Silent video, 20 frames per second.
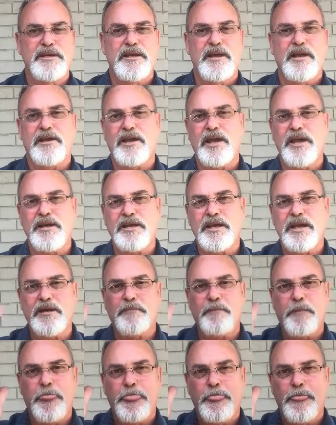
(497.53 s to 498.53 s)
Okay,
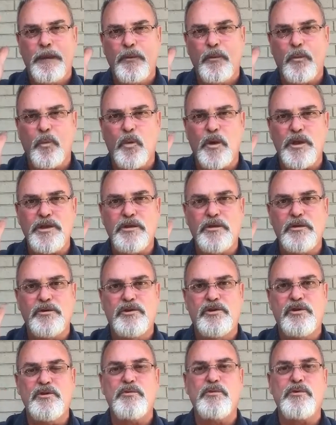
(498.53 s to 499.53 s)
now, when you
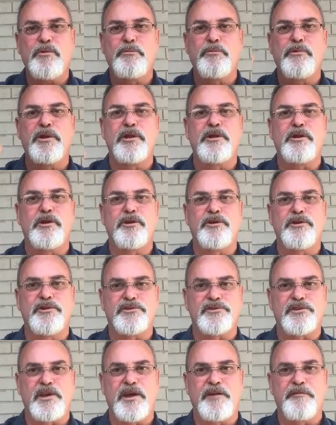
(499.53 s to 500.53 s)
do a really good
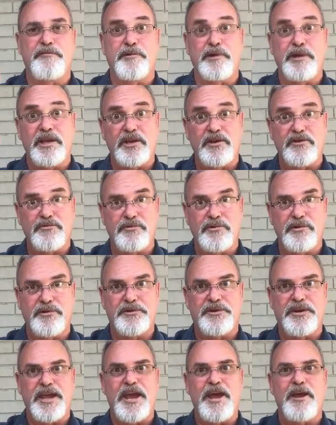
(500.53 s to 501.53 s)
discovery and drill
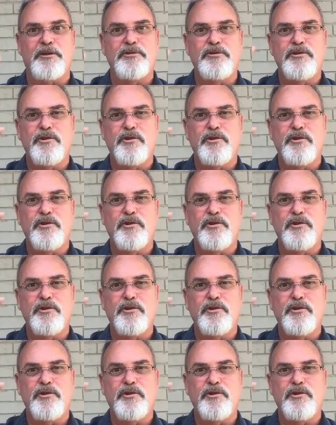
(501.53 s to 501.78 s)
down,